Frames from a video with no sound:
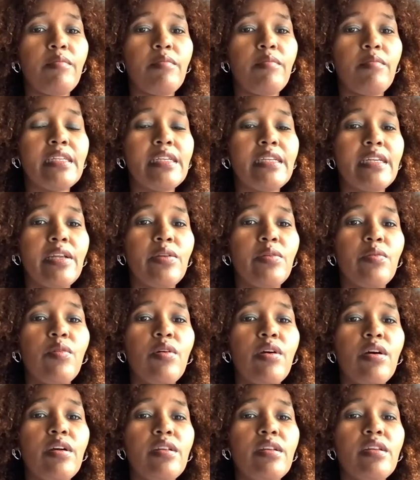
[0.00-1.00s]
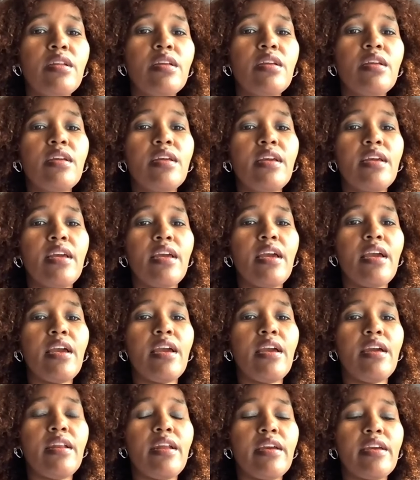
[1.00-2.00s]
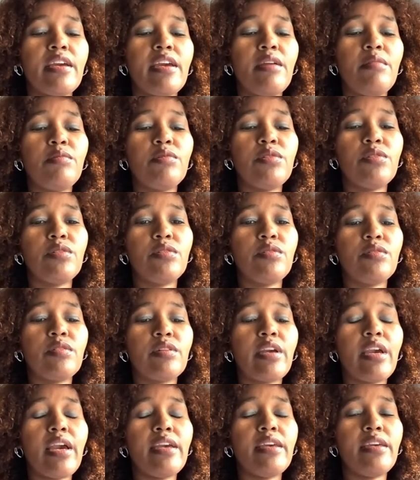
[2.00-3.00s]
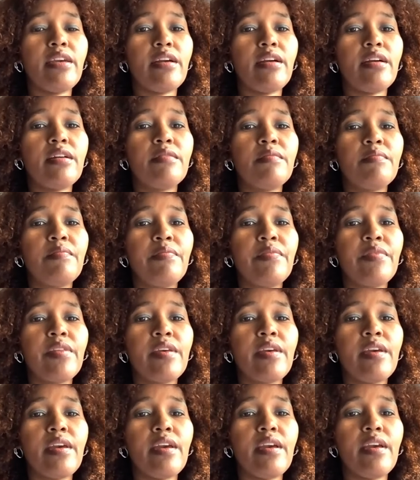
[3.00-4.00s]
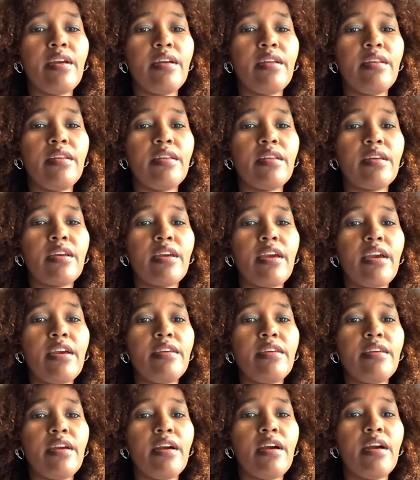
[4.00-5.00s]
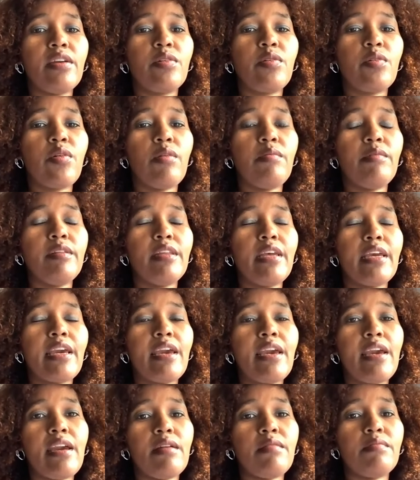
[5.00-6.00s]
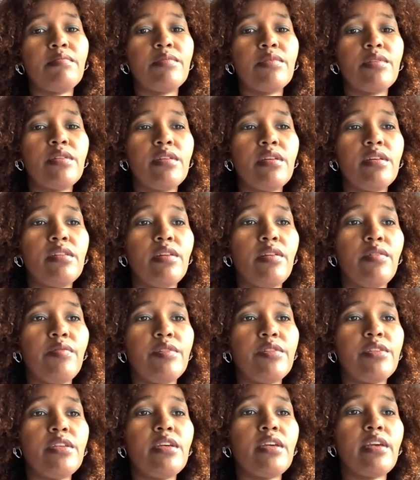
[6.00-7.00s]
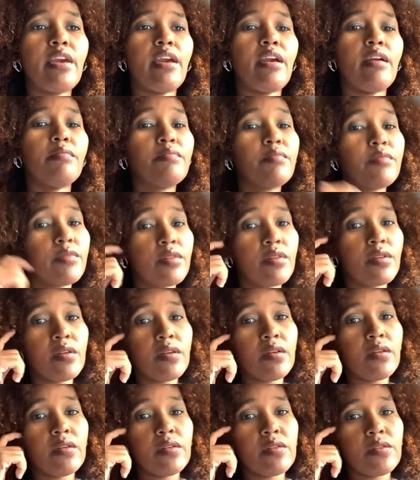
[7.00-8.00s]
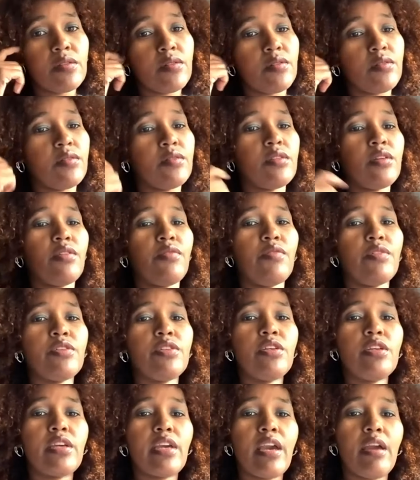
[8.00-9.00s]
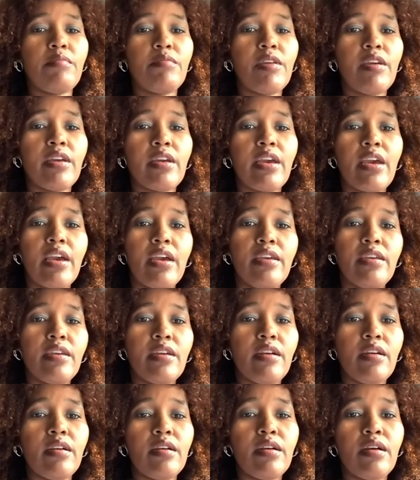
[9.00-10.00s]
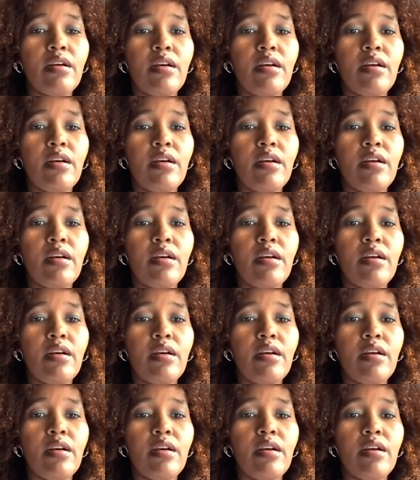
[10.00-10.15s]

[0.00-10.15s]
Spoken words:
in 1991, and I came to Kenya. And Kenya, I grew up in the camp, in the refugee camp. So the refugee camp in Kenya,